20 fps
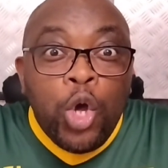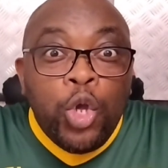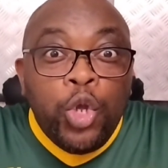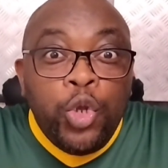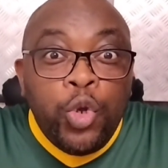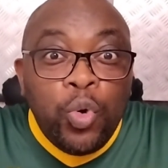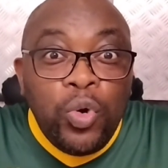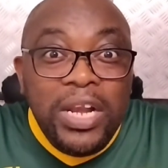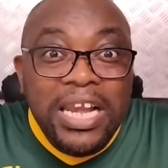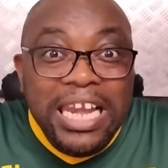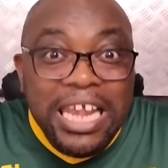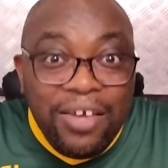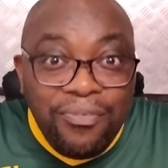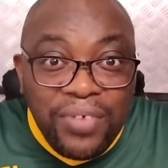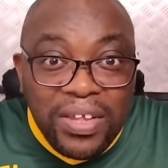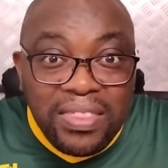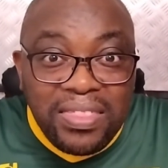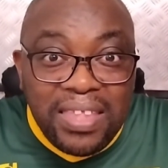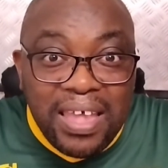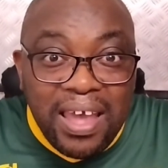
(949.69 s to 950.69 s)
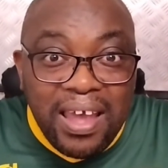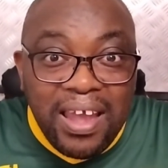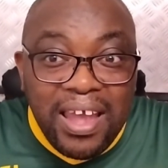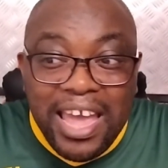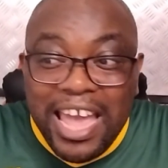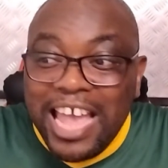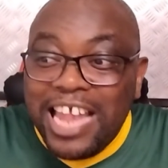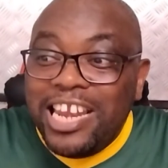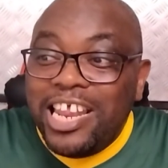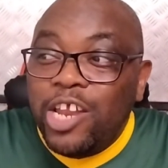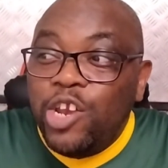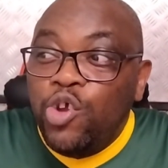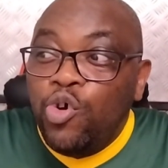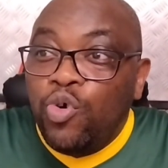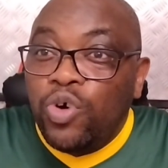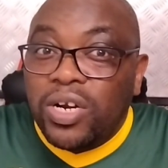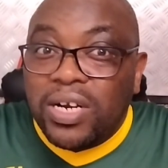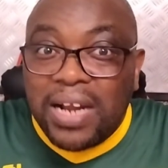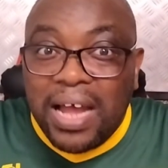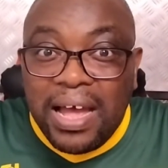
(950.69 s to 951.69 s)
you leave it there and then
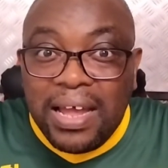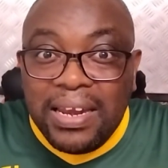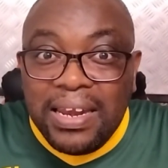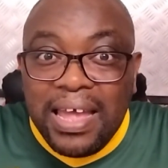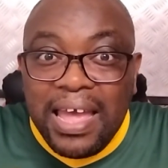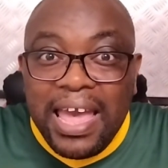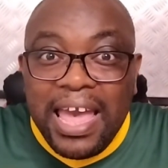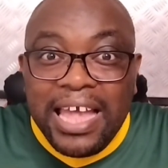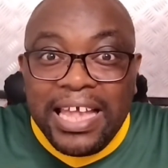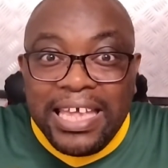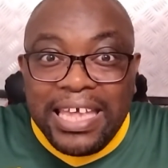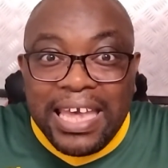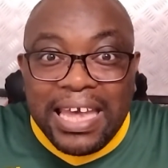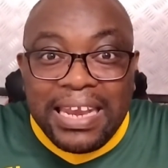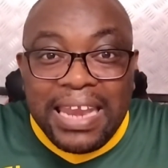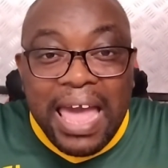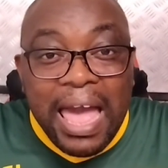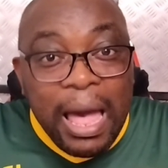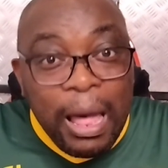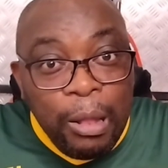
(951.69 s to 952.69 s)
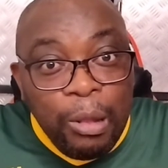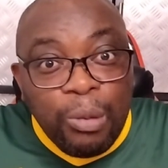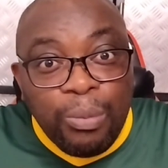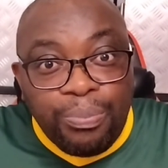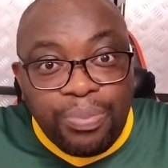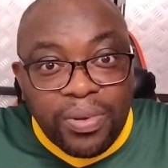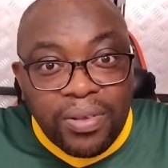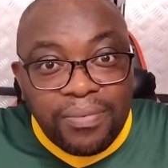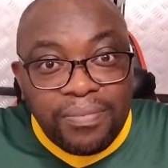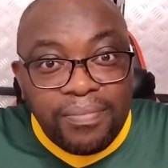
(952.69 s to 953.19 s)
you run and get help.